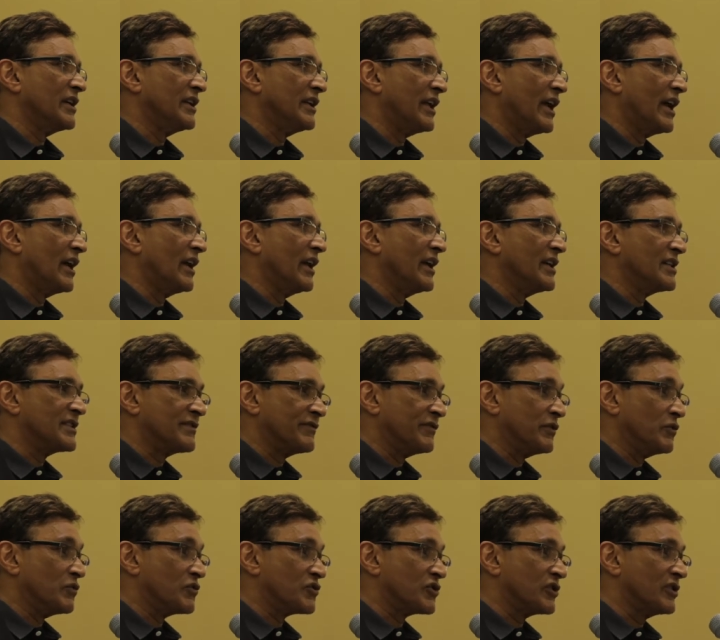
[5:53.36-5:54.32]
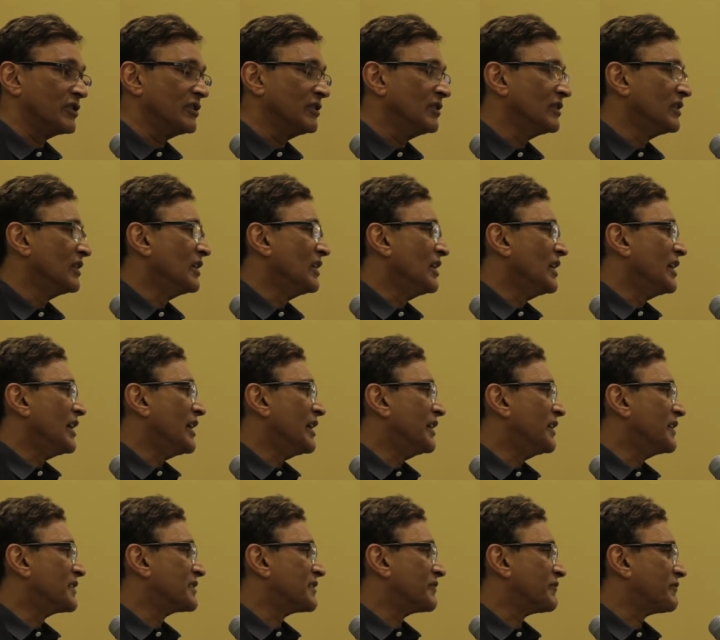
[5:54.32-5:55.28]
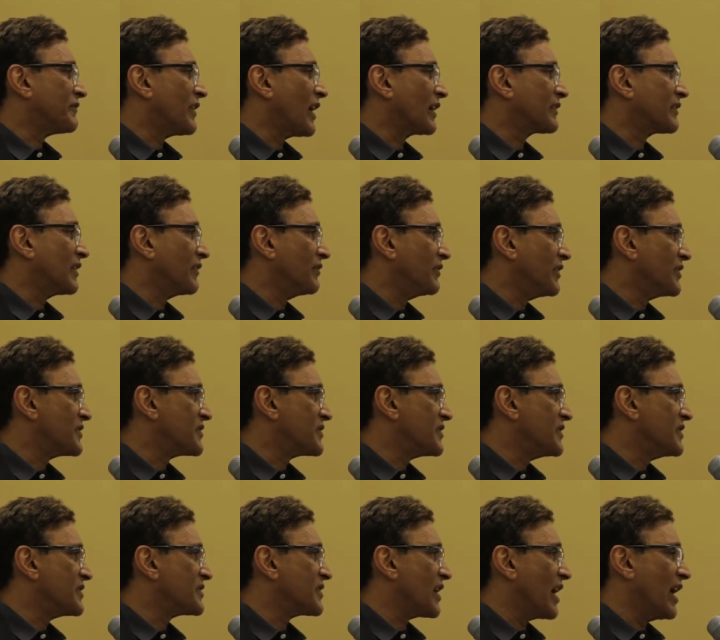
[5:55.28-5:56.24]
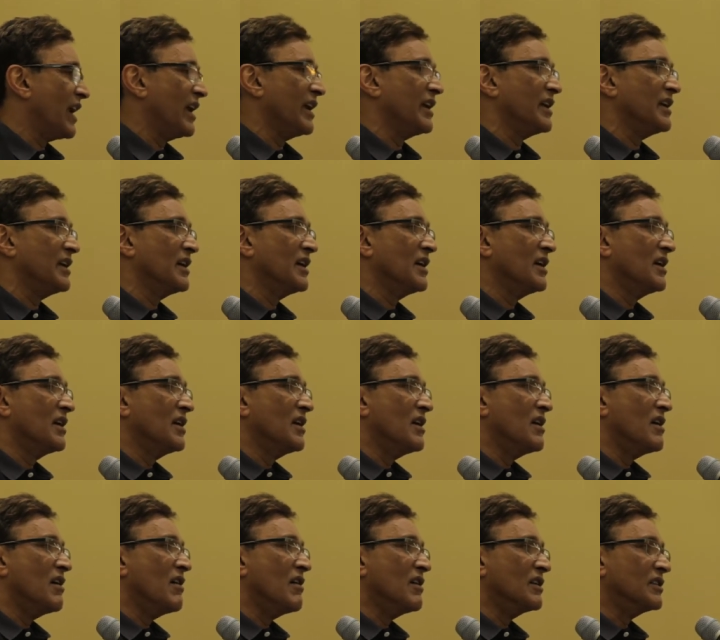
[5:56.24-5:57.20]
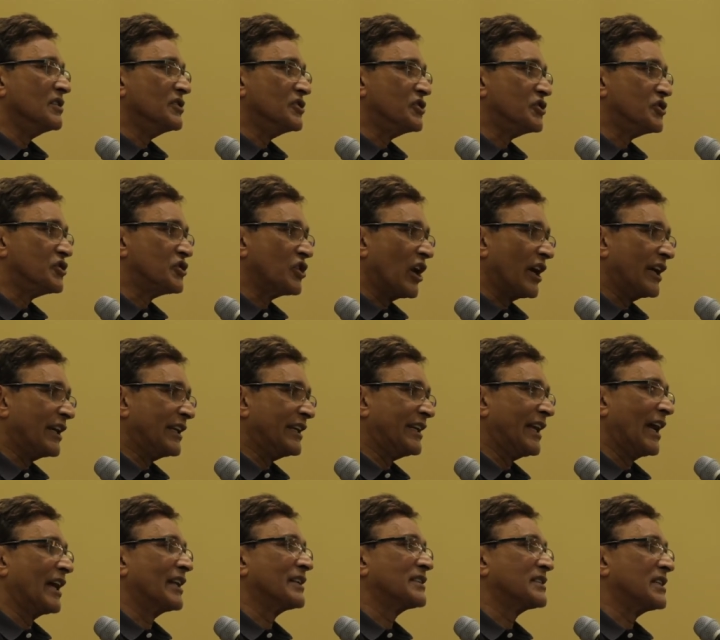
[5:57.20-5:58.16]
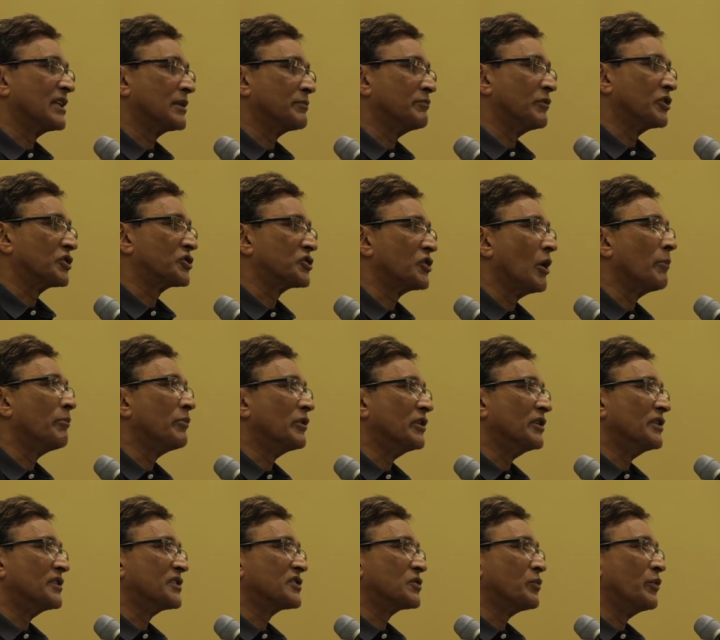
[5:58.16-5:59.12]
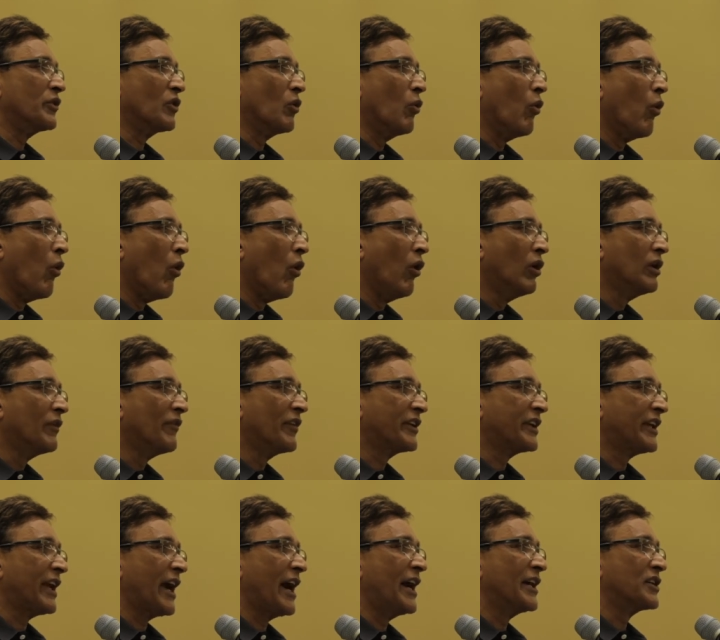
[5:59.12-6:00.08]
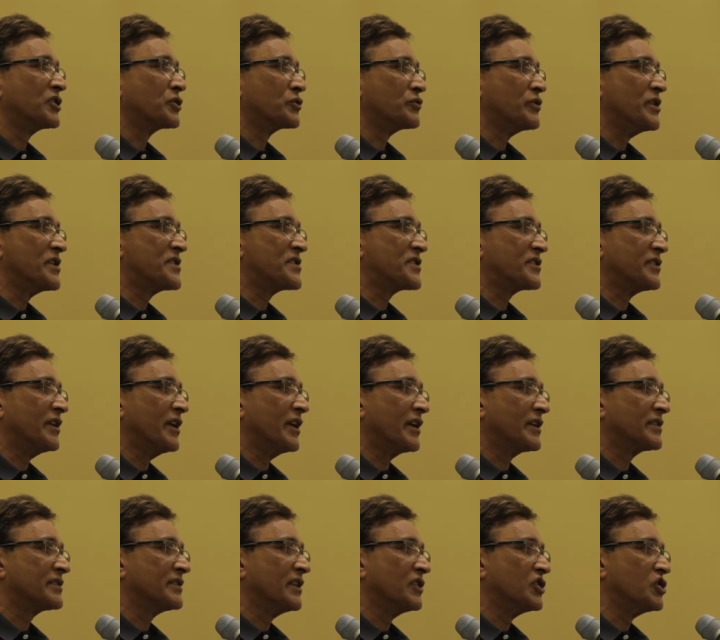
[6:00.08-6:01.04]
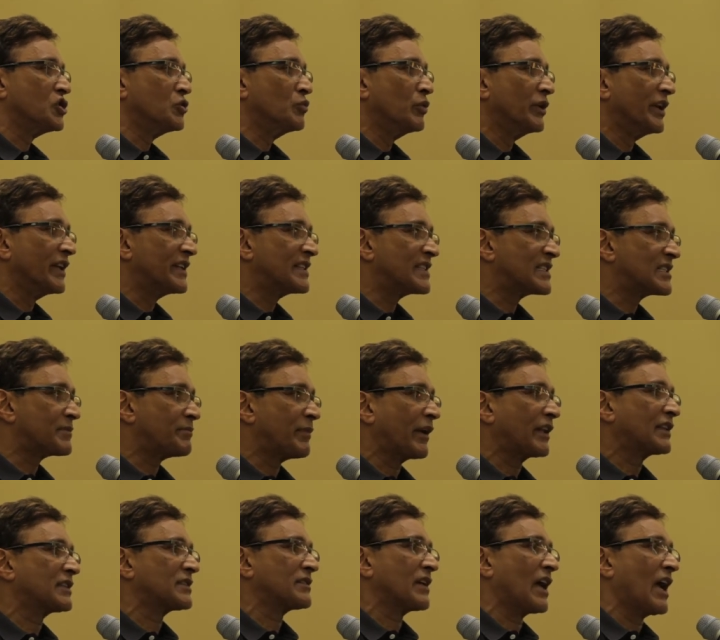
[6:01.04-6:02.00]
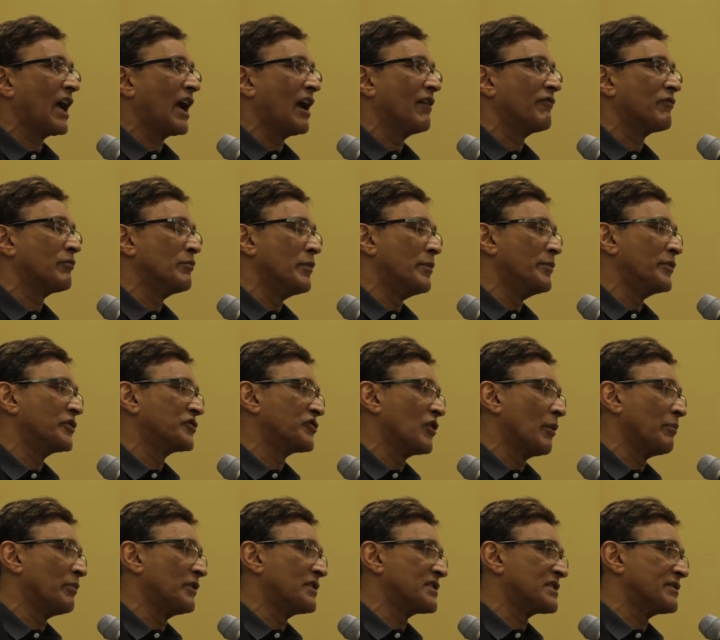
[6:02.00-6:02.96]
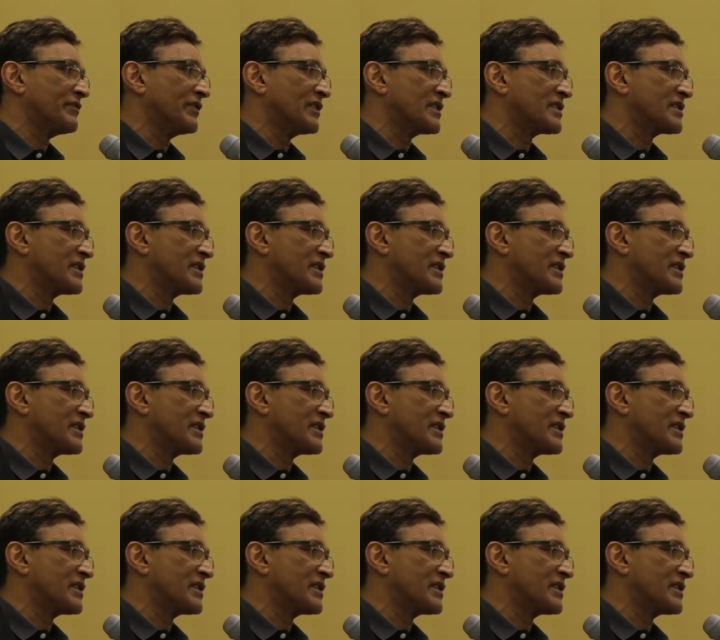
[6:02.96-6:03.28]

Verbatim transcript: in LA's future, it is the fact that this is a gigantic metropolis with all of the characteristics that you would expect to have from a metropolis of its